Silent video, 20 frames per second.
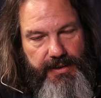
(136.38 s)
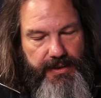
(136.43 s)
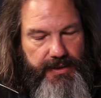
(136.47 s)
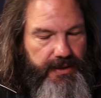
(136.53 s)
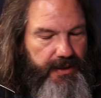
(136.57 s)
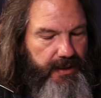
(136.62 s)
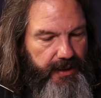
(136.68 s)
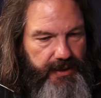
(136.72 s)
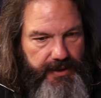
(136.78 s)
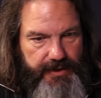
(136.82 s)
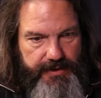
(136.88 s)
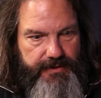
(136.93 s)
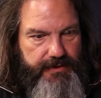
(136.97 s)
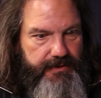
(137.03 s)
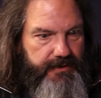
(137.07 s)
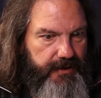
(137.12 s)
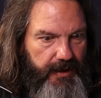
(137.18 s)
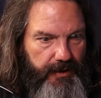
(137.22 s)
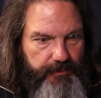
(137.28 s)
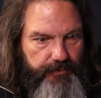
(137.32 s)
and
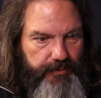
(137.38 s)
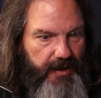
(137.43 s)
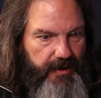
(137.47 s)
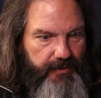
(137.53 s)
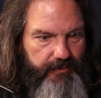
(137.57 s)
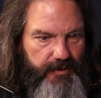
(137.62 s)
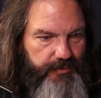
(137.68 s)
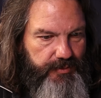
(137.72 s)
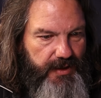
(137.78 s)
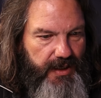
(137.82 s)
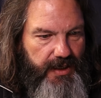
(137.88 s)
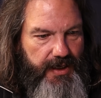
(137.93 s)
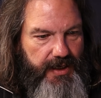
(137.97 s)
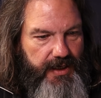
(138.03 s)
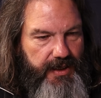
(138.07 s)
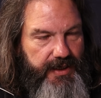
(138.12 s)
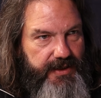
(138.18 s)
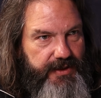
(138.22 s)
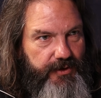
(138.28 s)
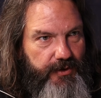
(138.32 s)
it's, you know, blah, blah,
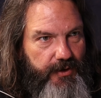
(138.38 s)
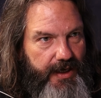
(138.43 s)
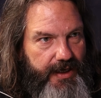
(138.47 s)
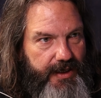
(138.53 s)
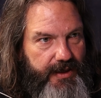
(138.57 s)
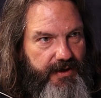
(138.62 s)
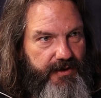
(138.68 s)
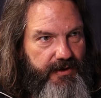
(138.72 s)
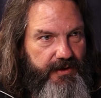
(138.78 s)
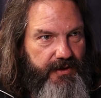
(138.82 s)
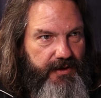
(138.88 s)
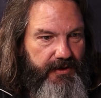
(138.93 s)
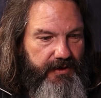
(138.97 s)
blah. And you're like,